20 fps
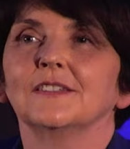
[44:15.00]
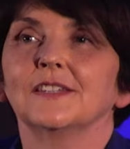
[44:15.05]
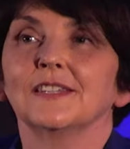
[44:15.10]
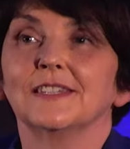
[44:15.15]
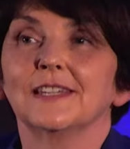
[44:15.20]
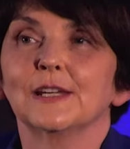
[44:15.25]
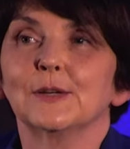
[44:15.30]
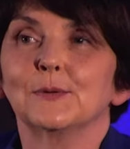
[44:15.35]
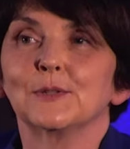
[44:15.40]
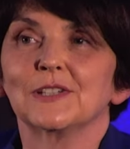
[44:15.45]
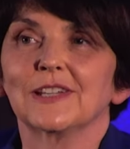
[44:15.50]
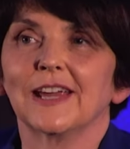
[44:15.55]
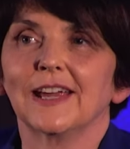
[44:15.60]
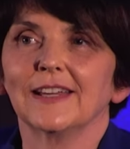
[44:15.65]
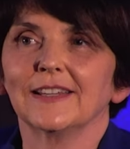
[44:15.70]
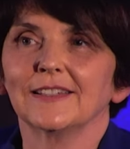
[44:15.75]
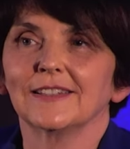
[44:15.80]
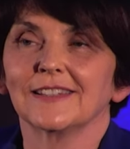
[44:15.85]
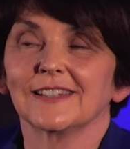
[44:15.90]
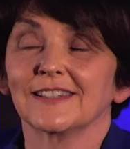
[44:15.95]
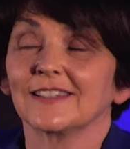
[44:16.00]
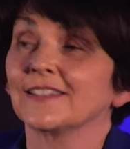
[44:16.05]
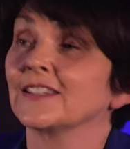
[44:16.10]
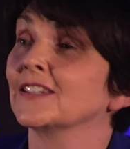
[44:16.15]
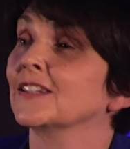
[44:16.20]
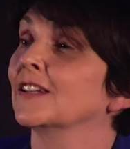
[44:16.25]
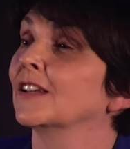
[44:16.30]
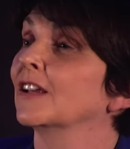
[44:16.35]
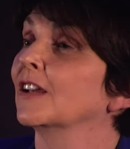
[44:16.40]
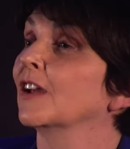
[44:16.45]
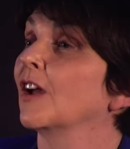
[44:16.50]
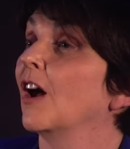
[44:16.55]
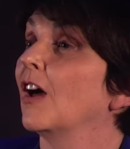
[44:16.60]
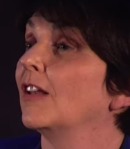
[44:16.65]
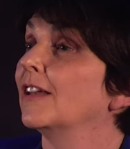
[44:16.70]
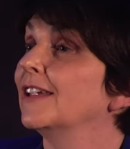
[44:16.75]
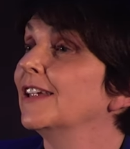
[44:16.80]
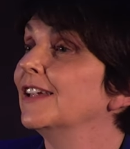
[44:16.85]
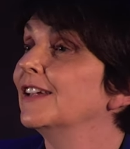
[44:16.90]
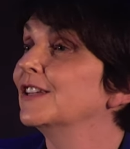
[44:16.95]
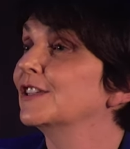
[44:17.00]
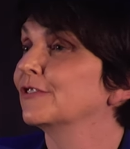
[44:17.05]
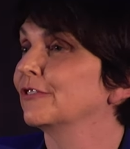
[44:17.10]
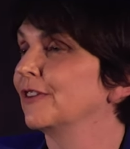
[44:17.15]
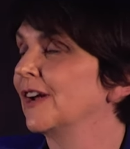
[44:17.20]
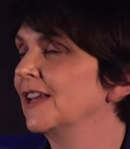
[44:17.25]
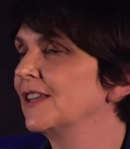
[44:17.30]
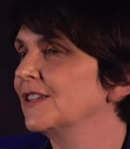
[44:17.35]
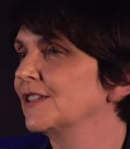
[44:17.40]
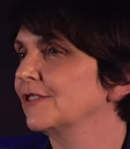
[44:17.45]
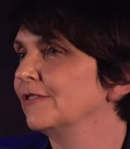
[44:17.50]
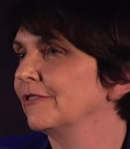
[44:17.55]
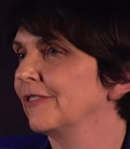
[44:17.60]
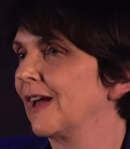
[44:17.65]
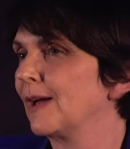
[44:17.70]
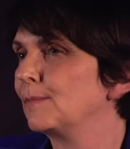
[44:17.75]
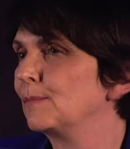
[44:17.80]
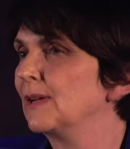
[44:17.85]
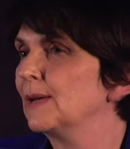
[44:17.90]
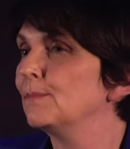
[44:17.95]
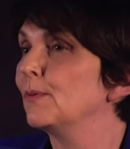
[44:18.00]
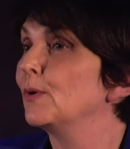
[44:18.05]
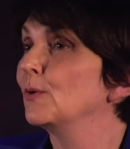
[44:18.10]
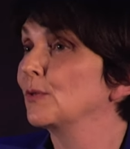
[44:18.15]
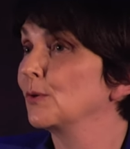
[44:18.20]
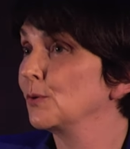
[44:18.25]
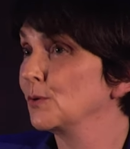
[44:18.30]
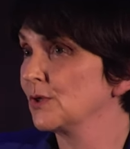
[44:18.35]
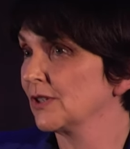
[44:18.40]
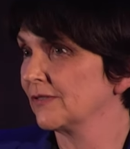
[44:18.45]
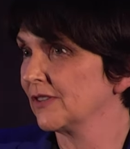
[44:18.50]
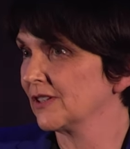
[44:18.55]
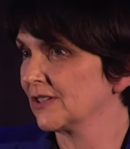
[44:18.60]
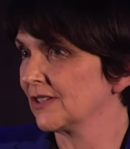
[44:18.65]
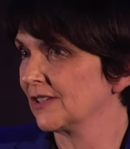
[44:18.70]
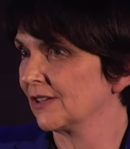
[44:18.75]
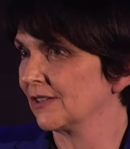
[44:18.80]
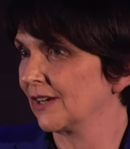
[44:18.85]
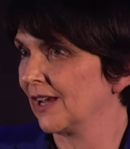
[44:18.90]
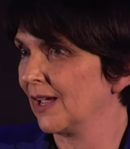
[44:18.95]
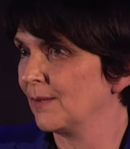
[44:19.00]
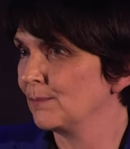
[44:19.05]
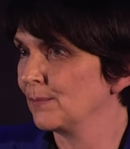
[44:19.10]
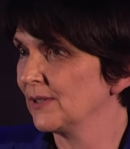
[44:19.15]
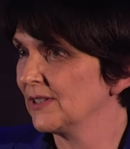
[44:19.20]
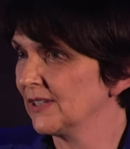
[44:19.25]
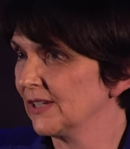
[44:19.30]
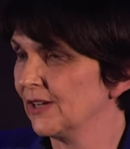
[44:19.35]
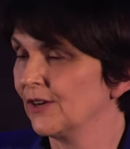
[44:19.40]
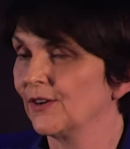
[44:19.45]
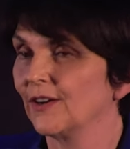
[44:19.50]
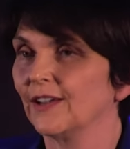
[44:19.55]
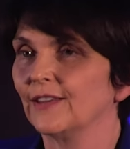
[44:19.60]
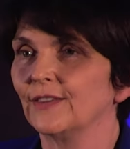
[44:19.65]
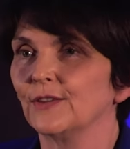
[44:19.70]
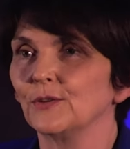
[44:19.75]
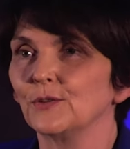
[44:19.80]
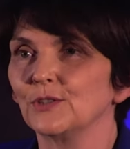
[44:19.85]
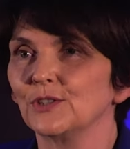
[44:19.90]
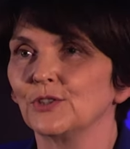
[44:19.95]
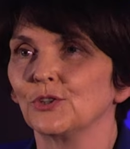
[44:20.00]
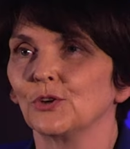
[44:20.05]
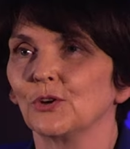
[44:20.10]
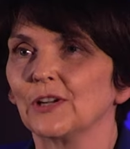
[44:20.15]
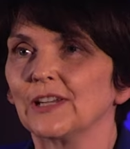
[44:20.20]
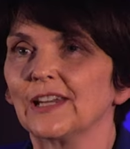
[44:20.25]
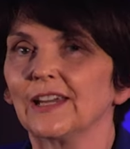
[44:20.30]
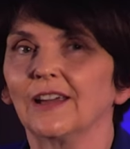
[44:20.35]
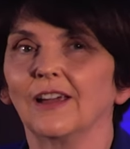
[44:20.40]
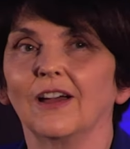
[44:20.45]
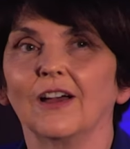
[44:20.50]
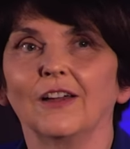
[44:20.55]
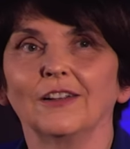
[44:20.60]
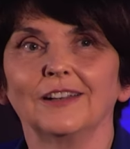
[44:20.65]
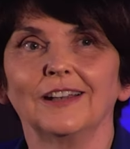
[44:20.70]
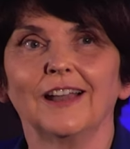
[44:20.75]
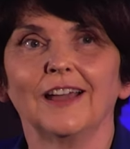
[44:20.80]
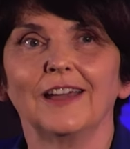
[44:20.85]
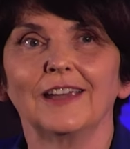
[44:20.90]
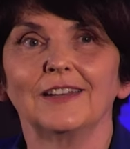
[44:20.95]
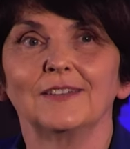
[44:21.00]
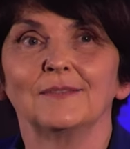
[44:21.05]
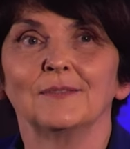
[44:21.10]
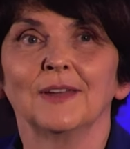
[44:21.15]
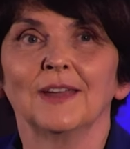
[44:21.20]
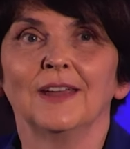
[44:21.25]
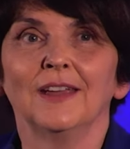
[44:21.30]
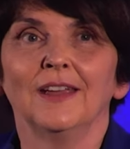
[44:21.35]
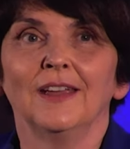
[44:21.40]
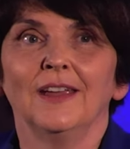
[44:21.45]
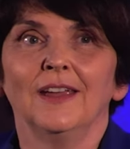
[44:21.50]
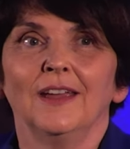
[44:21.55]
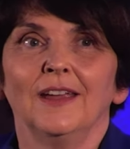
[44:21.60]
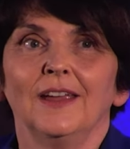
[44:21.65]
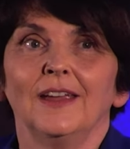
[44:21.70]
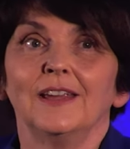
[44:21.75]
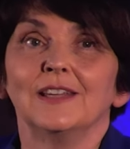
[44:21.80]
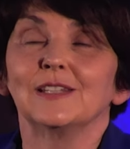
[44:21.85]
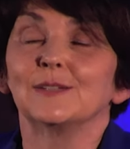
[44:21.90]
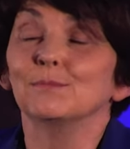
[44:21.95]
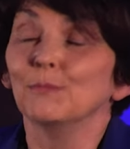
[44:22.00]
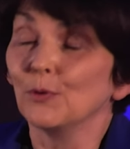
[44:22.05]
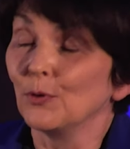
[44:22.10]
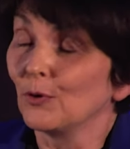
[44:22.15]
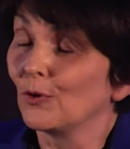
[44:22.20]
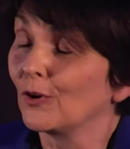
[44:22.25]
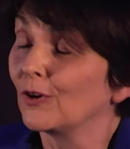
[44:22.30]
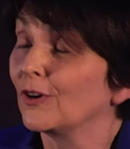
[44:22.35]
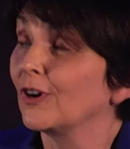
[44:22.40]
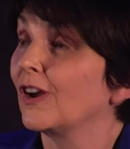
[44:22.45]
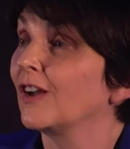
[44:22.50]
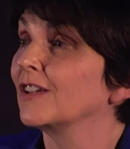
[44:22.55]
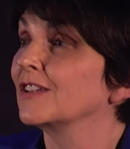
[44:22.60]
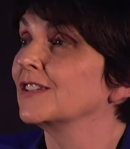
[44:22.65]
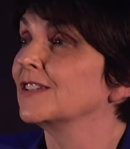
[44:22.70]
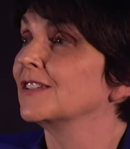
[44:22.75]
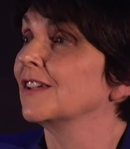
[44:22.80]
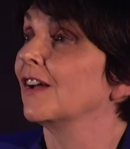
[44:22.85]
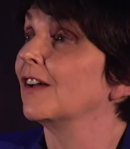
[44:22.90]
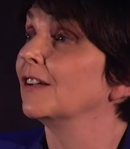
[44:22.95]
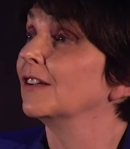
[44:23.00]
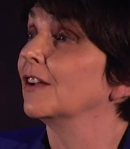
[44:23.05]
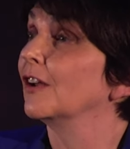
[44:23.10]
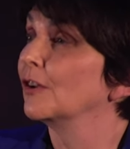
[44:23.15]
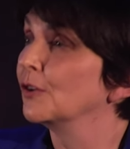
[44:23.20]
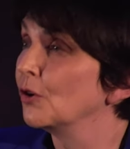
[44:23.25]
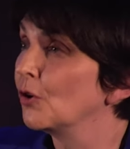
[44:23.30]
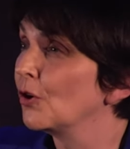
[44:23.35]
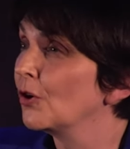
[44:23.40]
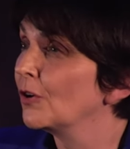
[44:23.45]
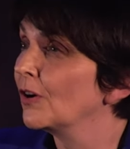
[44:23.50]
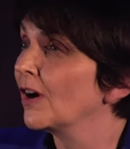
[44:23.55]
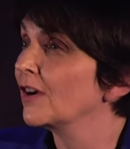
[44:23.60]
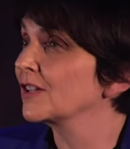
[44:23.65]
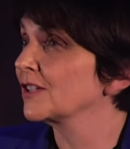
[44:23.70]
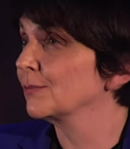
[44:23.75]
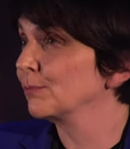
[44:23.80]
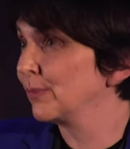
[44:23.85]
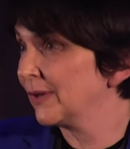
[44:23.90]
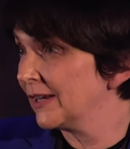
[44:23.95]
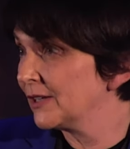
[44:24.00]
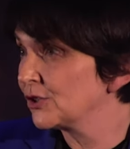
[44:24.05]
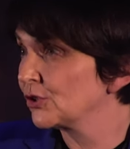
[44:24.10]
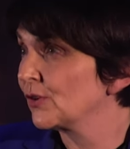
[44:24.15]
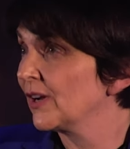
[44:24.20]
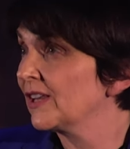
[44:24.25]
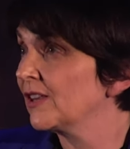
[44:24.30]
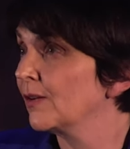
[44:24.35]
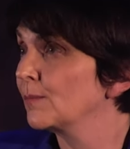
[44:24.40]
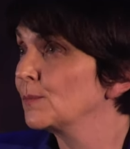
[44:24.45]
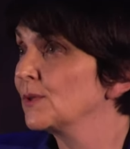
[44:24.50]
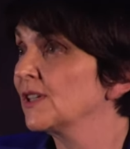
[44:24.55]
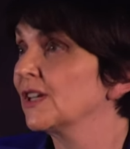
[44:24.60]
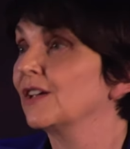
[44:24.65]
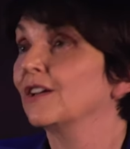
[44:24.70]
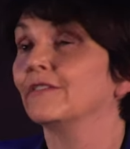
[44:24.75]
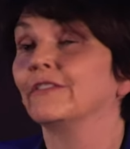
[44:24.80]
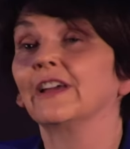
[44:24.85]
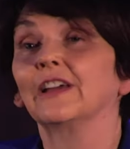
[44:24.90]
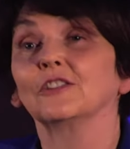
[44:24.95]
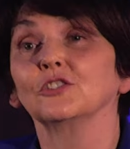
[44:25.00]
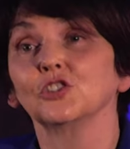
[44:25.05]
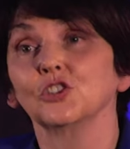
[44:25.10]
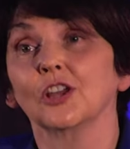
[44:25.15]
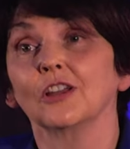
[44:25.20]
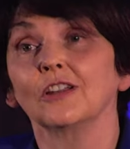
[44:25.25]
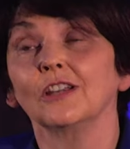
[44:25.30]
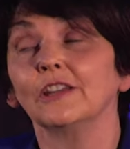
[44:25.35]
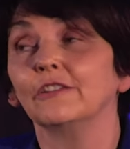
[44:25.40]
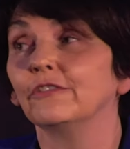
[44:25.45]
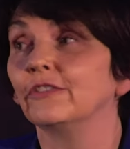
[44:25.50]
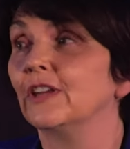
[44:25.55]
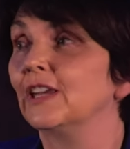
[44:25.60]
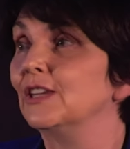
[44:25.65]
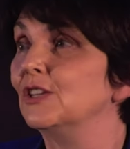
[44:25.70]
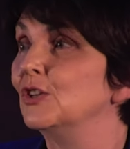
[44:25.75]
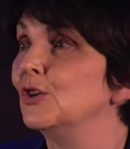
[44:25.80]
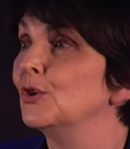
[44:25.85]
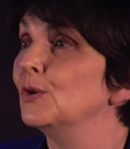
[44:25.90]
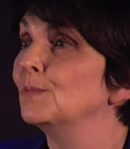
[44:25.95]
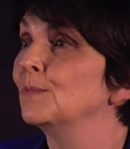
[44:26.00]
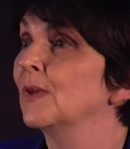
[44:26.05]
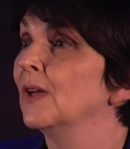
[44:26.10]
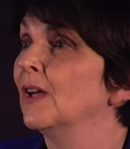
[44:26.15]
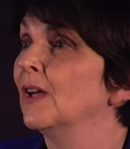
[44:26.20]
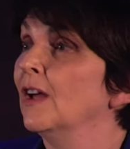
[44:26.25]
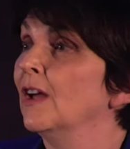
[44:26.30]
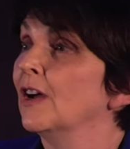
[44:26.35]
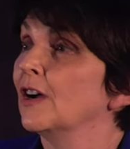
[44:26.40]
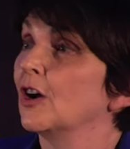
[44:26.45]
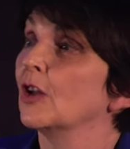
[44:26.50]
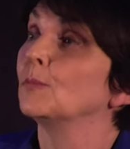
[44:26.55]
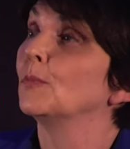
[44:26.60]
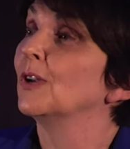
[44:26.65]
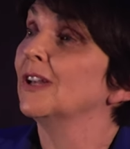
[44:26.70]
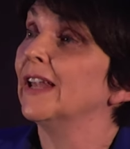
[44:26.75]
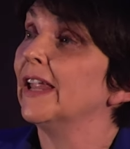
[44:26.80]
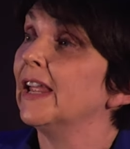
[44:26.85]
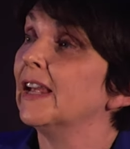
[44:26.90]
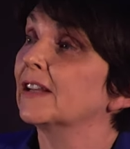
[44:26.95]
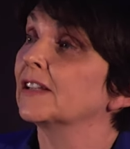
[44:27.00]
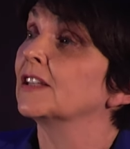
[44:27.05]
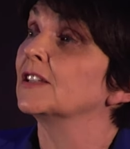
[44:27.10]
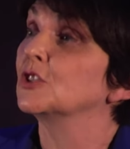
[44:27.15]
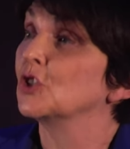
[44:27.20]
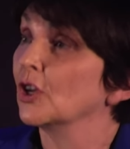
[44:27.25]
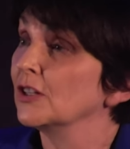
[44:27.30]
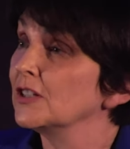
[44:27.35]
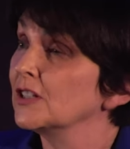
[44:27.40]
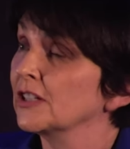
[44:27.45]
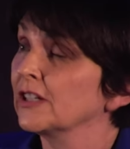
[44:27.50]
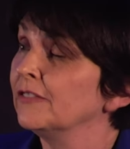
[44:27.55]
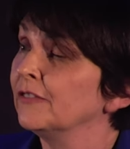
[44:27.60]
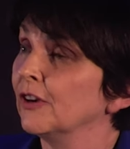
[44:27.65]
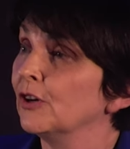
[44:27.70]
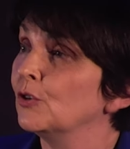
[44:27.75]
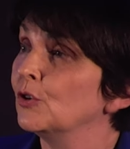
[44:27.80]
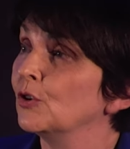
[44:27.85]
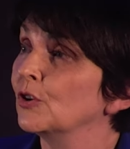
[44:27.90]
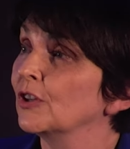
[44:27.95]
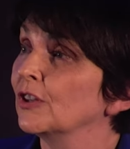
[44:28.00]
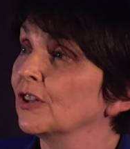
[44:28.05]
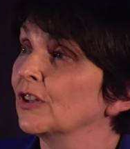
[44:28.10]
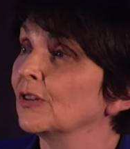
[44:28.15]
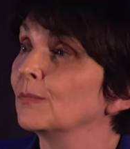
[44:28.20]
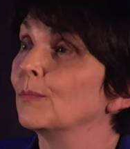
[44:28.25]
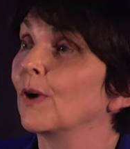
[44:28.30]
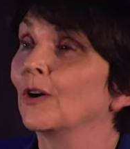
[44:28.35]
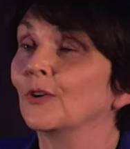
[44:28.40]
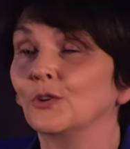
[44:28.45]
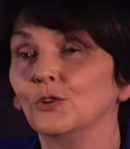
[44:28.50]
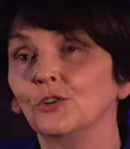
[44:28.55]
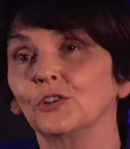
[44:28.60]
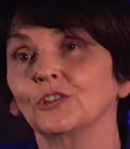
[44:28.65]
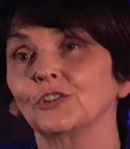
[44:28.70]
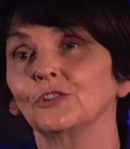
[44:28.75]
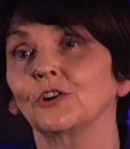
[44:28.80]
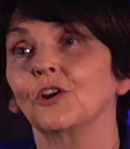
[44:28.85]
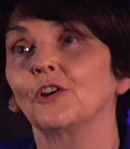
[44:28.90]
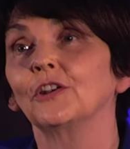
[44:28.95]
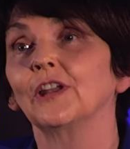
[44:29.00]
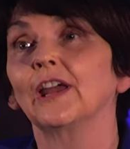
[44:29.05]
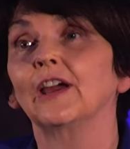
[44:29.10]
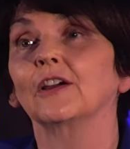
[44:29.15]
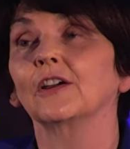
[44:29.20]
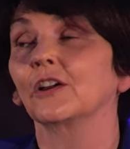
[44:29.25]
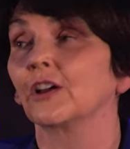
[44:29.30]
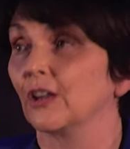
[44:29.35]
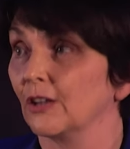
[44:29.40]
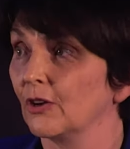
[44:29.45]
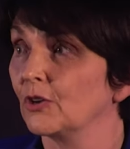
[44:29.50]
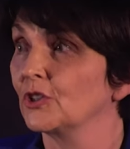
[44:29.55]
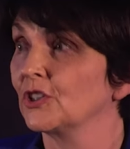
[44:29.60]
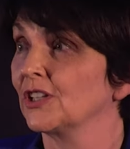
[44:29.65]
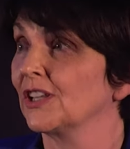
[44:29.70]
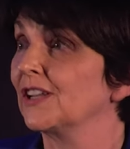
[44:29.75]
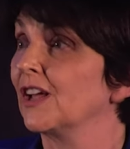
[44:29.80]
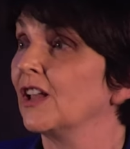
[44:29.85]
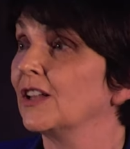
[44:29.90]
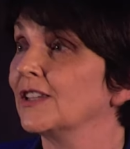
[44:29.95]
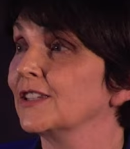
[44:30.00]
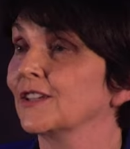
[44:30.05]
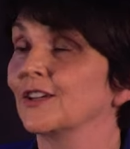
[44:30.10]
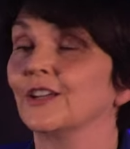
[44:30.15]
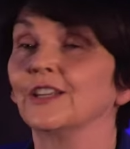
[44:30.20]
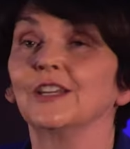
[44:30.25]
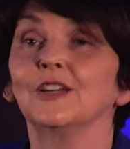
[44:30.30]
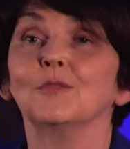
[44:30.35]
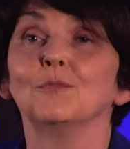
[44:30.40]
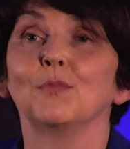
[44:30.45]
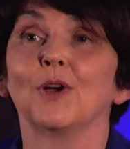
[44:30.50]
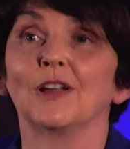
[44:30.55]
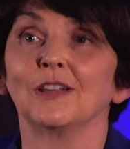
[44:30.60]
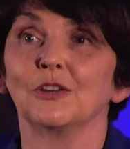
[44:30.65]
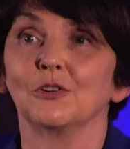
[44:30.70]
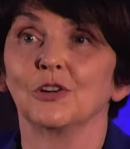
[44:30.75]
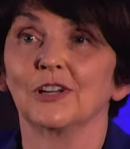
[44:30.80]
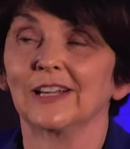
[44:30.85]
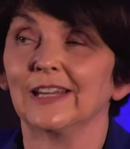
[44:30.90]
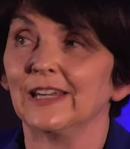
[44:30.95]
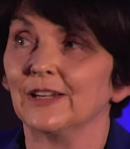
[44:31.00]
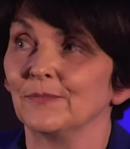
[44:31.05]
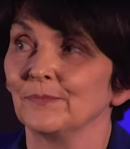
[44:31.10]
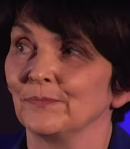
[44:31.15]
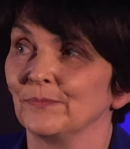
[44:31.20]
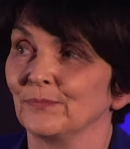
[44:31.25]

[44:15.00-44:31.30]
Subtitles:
Distinguished guests, colleagues, friends and family, both those of us on campus here and those joining online, is more us on or agus an pleasure dumsa a bheith an sealibh inniu chun mo léigh tionscaimh a thabhairt mar uachtarán ar choláiste na hollscoile baile átha.